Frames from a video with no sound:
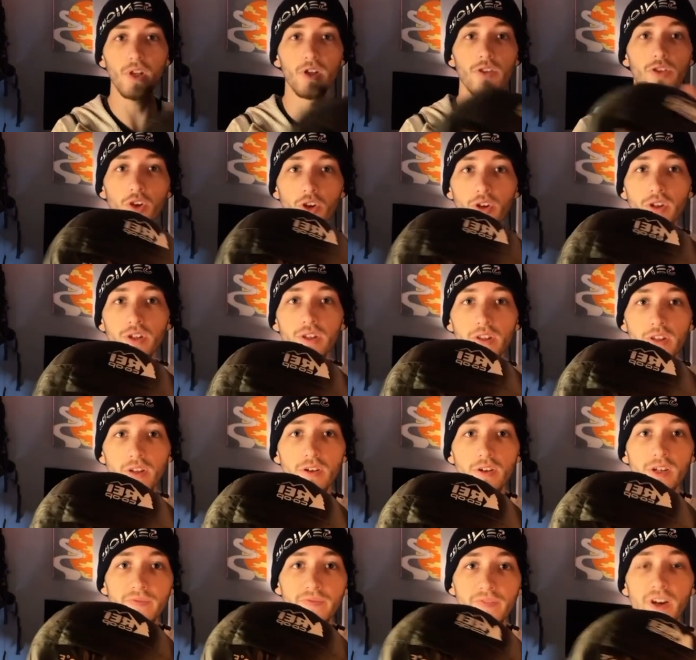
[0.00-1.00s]
thirty
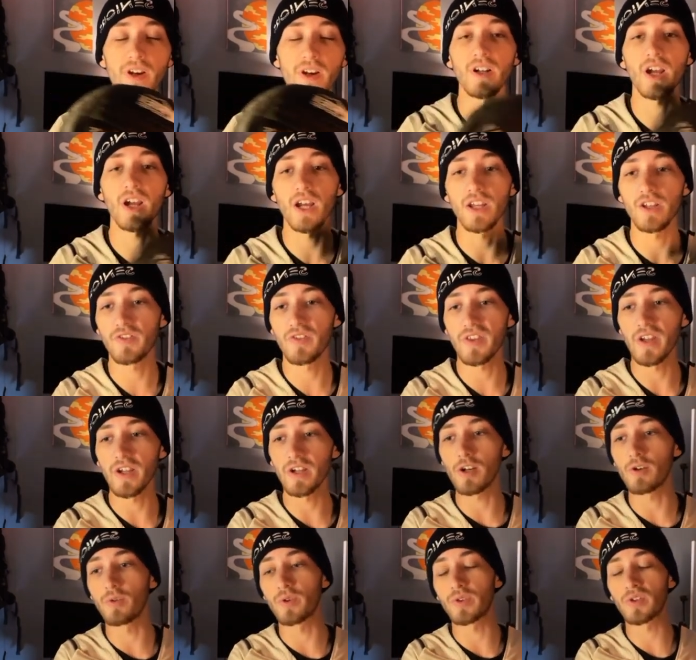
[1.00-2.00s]
degrees Fahrenheit, you think,
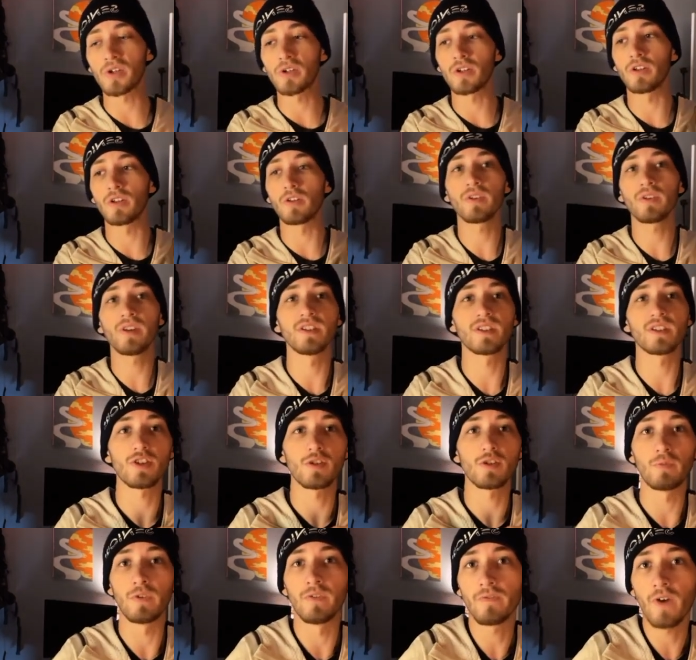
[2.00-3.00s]
oh, in thirty degrees, I
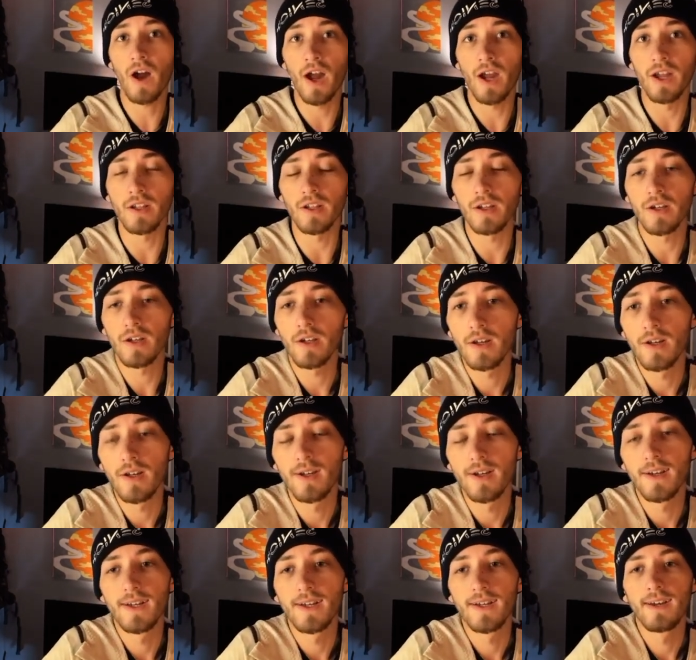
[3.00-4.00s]
should be fine.
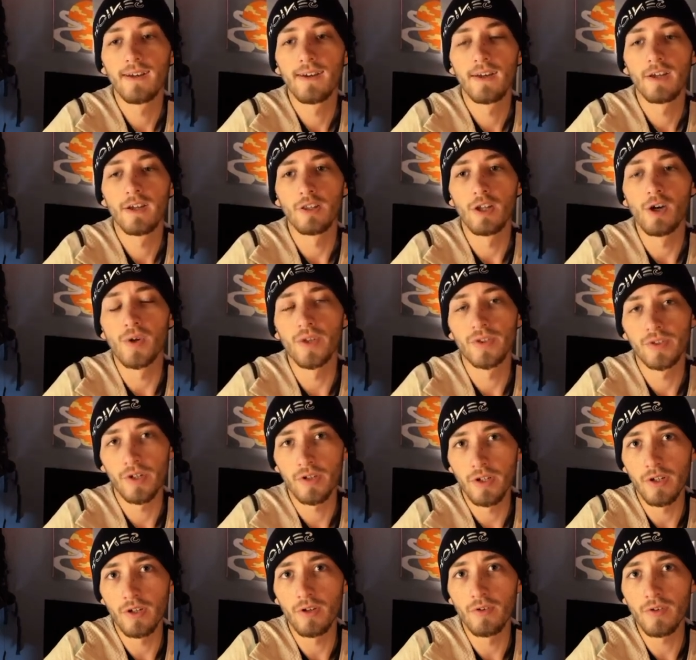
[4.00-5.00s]
No, in
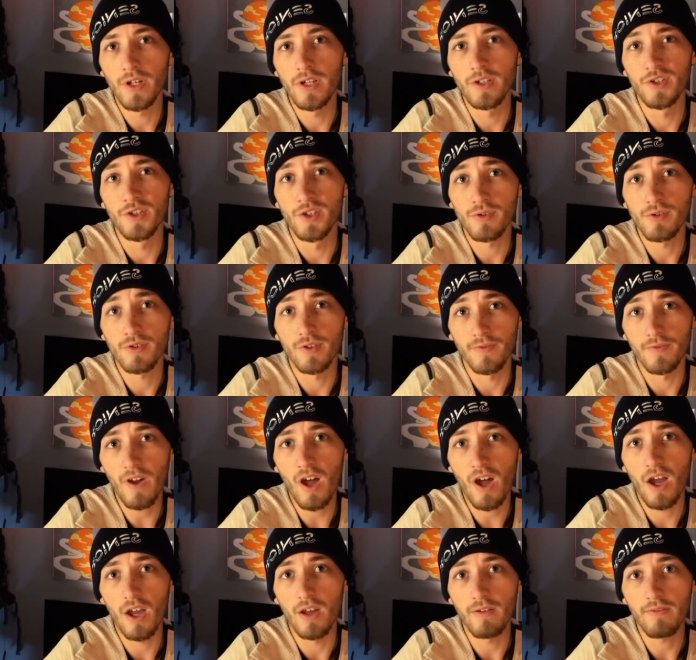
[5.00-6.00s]
thirty degrees, you'll
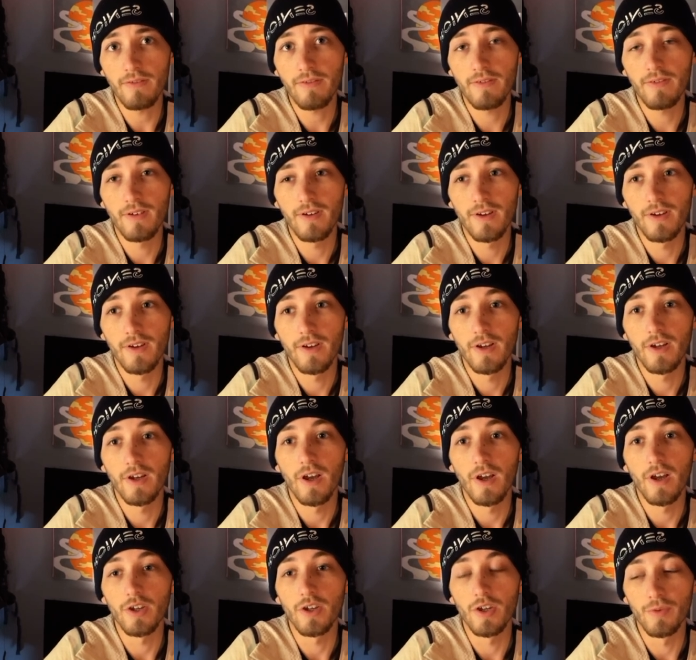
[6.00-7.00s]
survive,
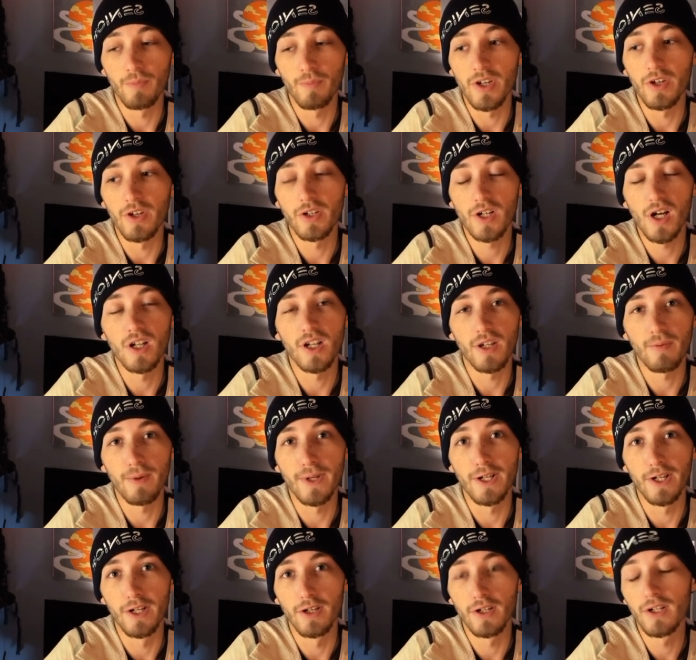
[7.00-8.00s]
you're, but you're gonna
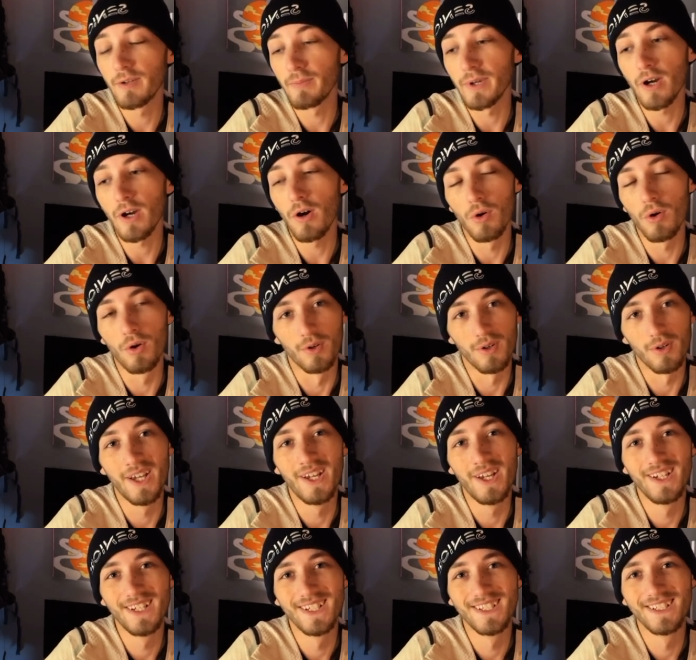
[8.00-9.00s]
be, you're gonna be cold.
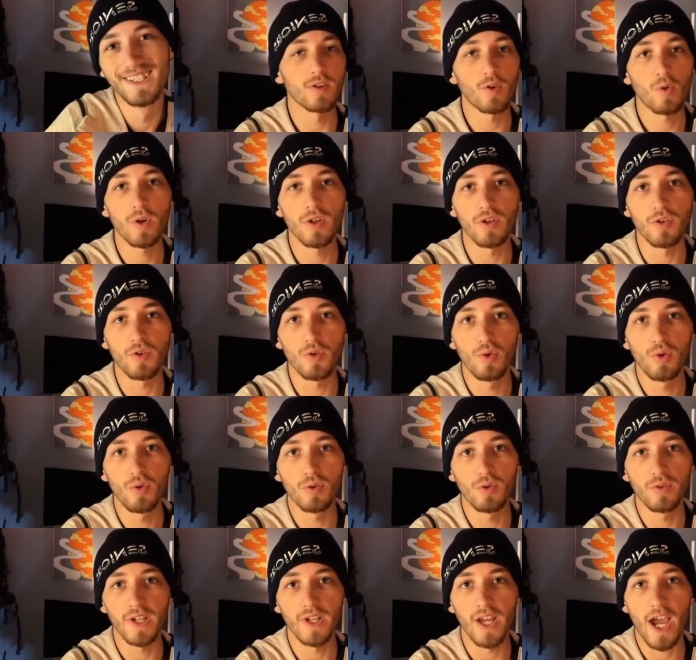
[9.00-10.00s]
According to
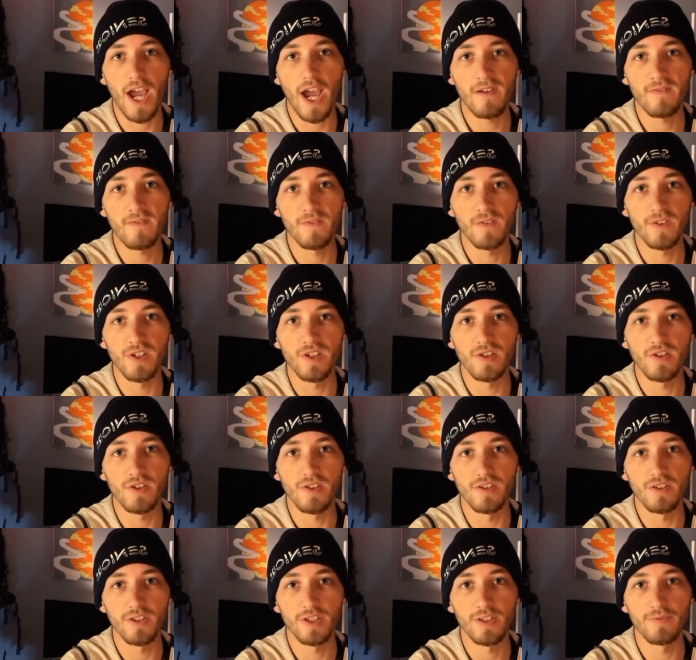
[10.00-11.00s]
Google, the average in
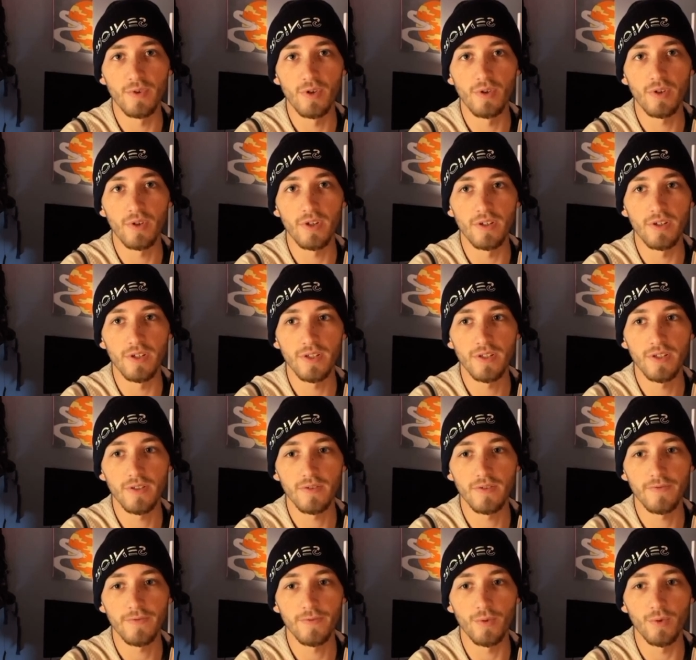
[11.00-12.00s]
the Smokies
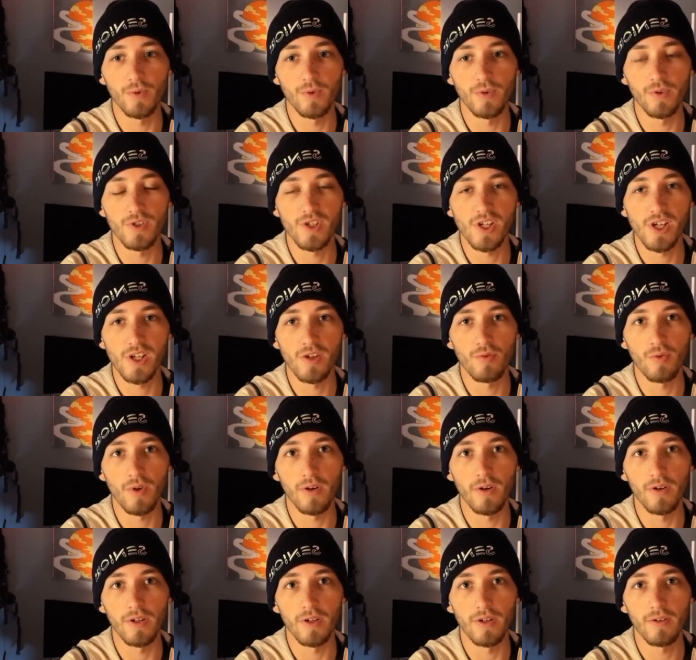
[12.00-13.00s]
for
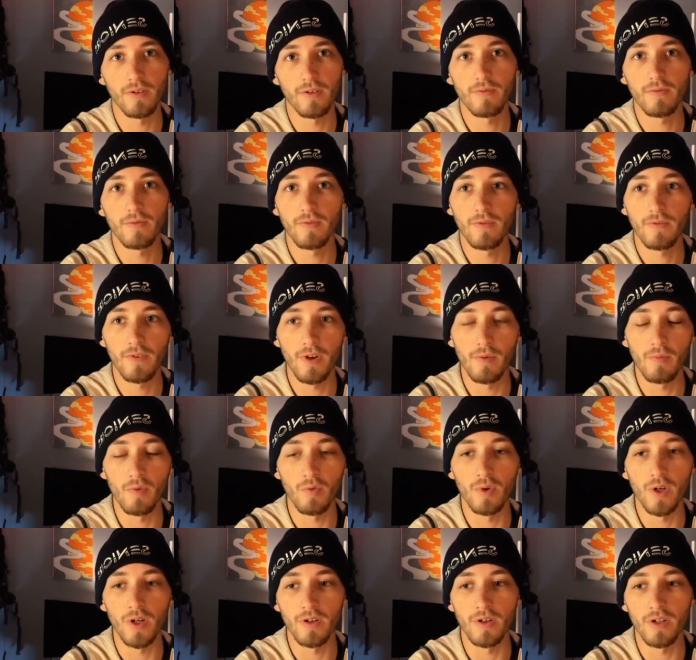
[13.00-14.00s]
January,
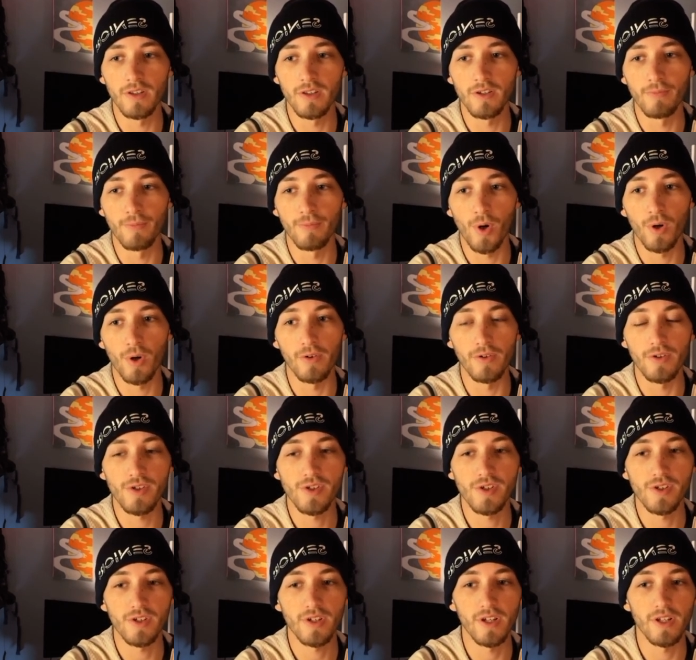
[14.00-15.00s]
February into
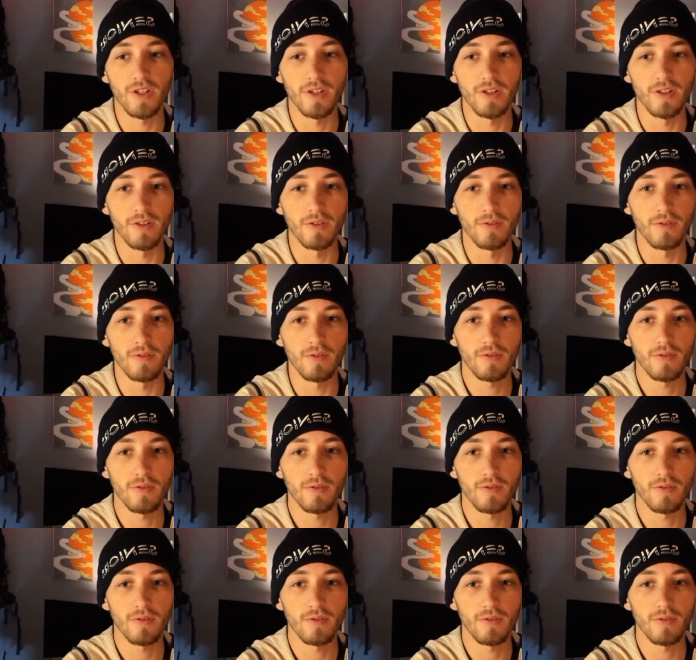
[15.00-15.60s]
March can